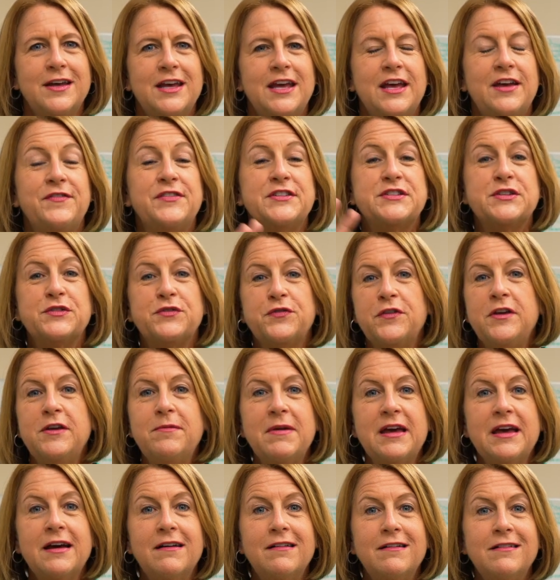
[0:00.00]
If it's a
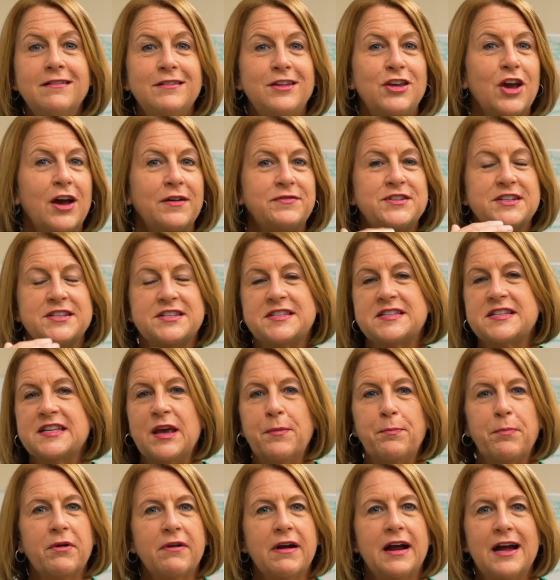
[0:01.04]
female, you have to
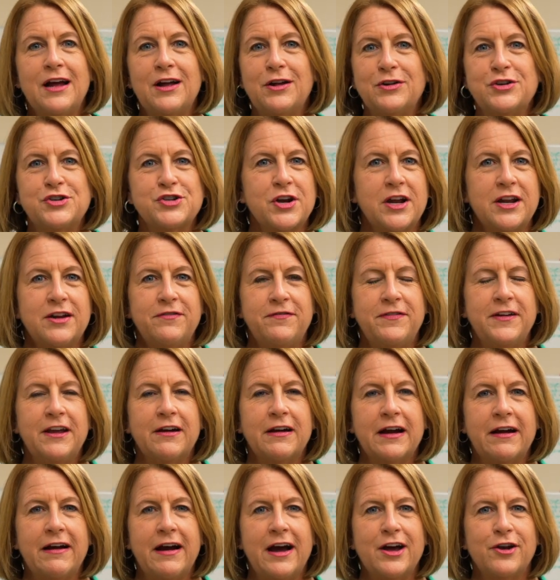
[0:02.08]
skip around trying to figure
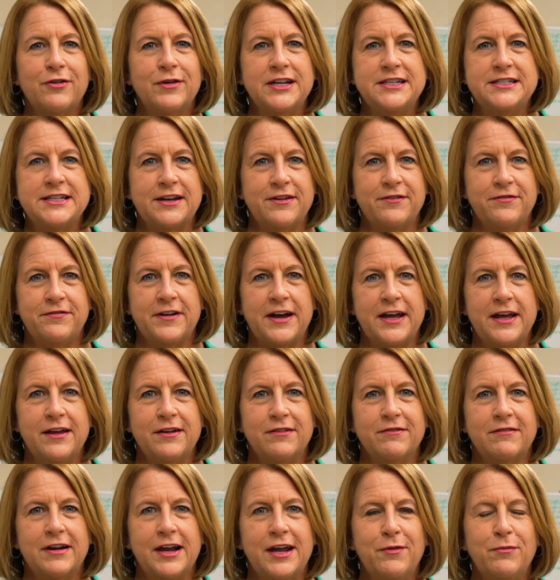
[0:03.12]
out how to identify it,
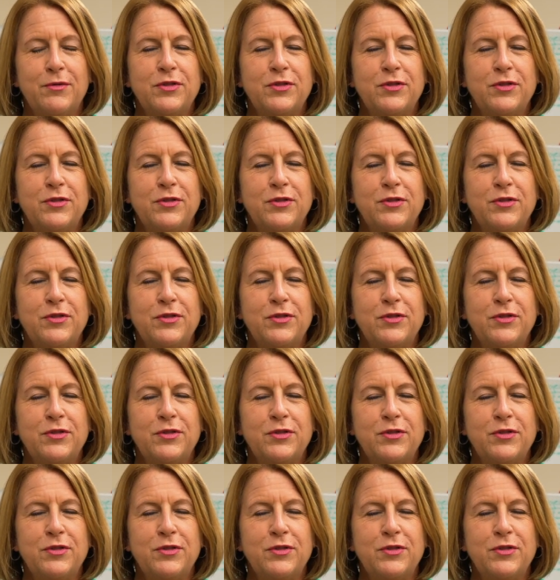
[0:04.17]
right?